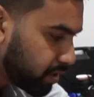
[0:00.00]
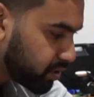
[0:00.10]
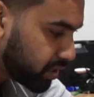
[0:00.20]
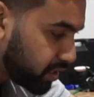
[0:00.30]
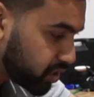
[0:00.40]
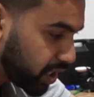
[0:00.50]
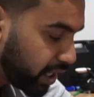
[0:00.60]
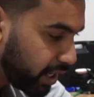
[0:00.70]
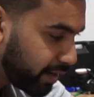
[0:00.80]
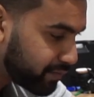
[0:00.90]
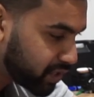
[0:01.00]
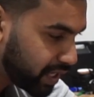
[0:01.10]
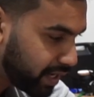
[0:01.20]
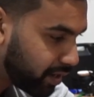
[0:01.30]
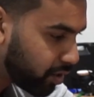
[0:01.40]
So these curves
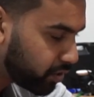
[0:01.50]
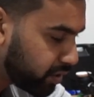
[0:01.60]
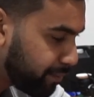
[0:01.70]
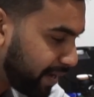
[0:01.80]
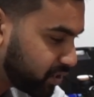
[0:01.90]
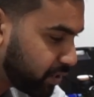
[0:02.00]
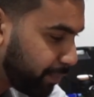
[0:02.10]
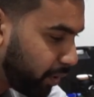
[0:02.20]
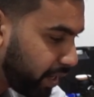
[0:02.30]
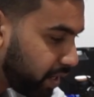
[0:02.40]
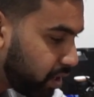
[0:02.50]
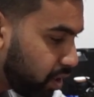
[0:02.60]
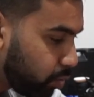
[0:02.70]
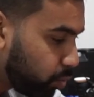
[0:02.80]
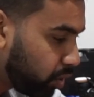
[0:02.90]
here on the Mazda bonnet
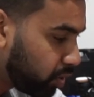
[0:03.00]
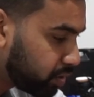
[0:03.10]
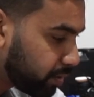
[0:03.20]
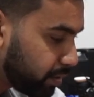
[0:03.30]
will